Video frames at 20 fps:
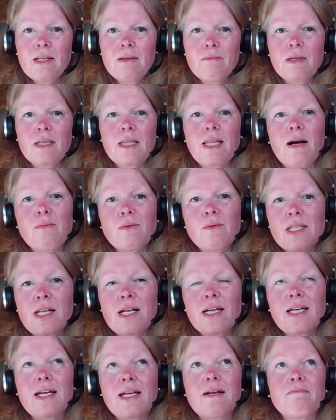but that was
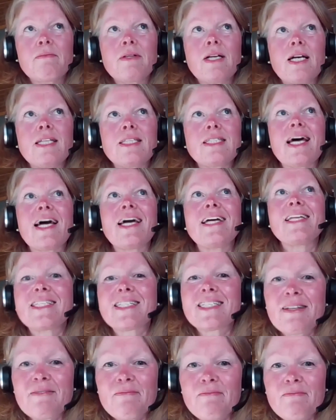like a
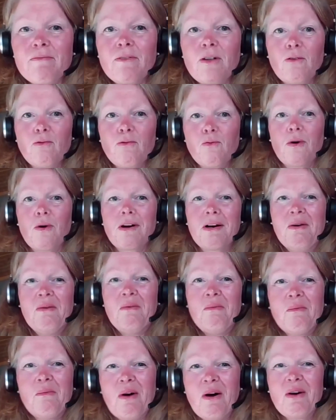taste of
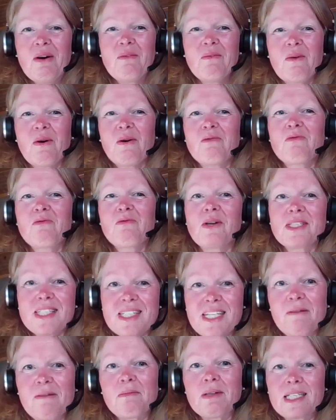what's
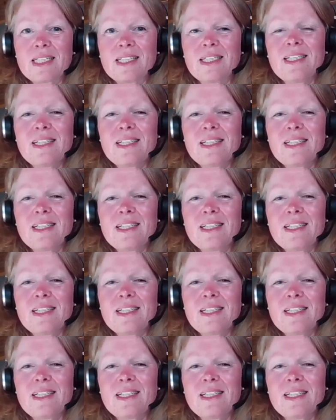coming.